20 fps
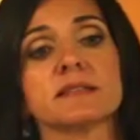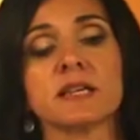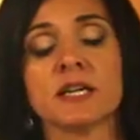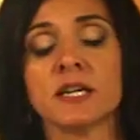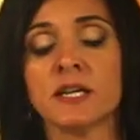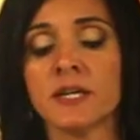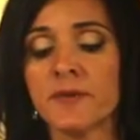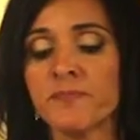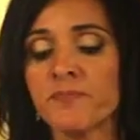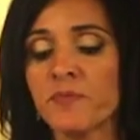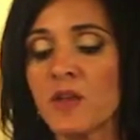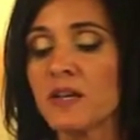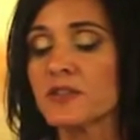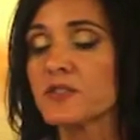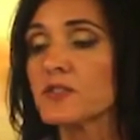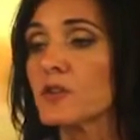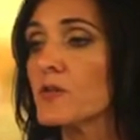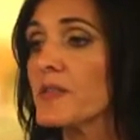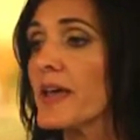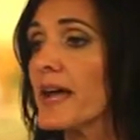is.
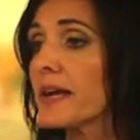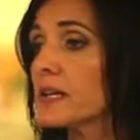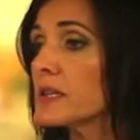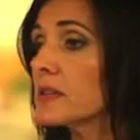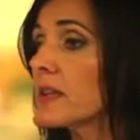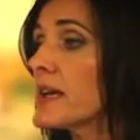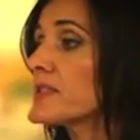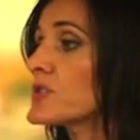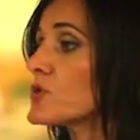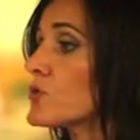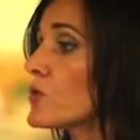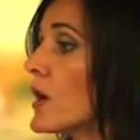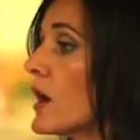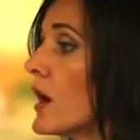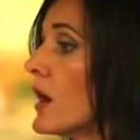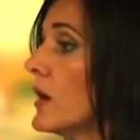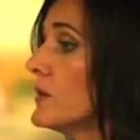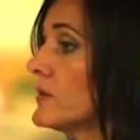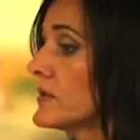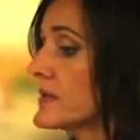So that
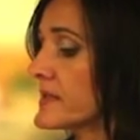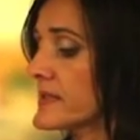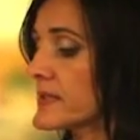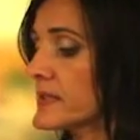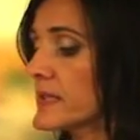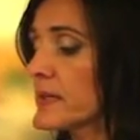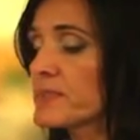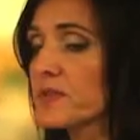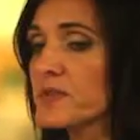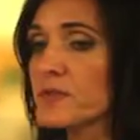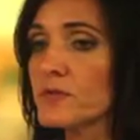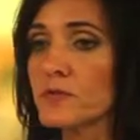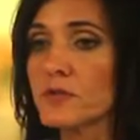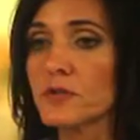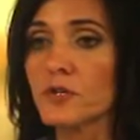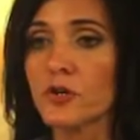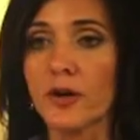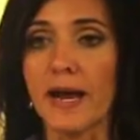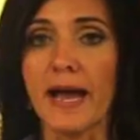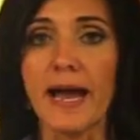cholesterol slips through
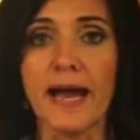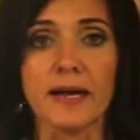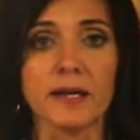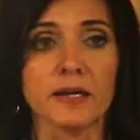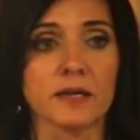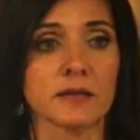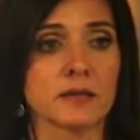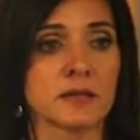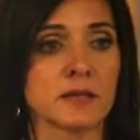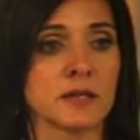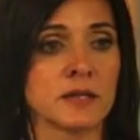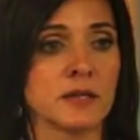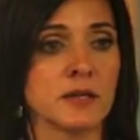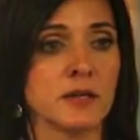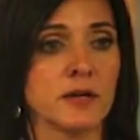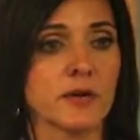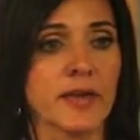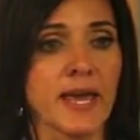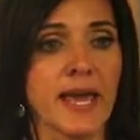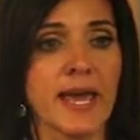the crack,
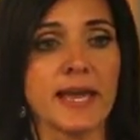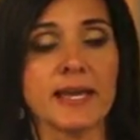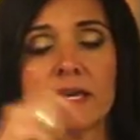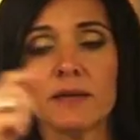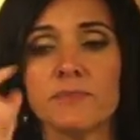okay?